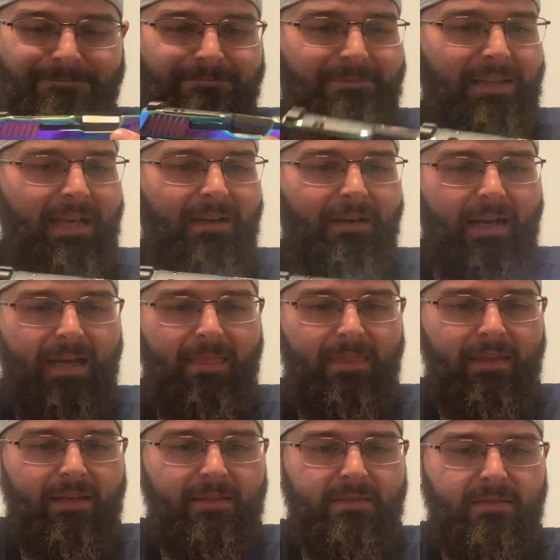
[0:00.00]
yeah, I
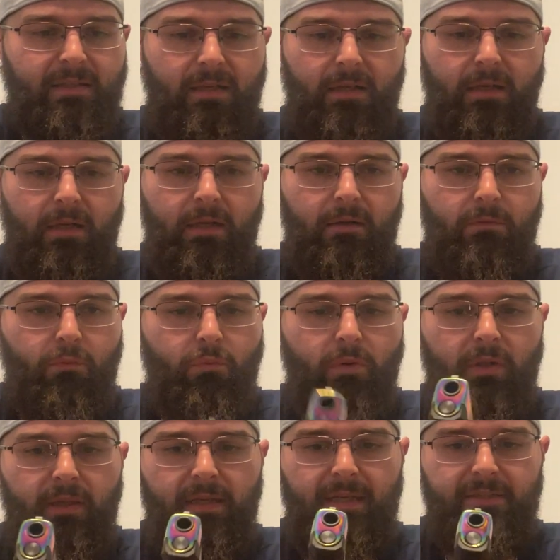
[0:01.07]
think it's a
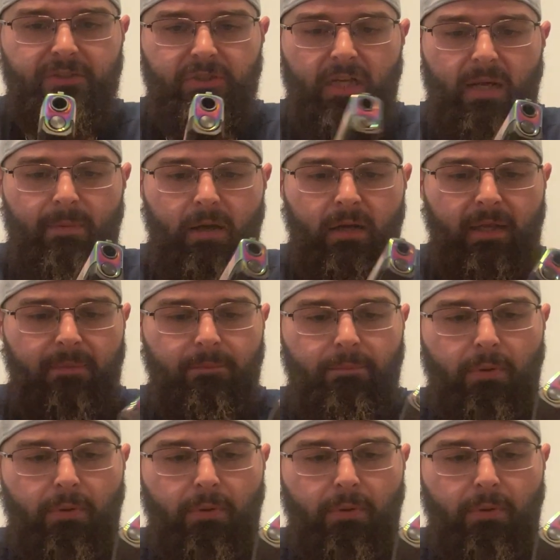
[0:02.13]
really nice job on it.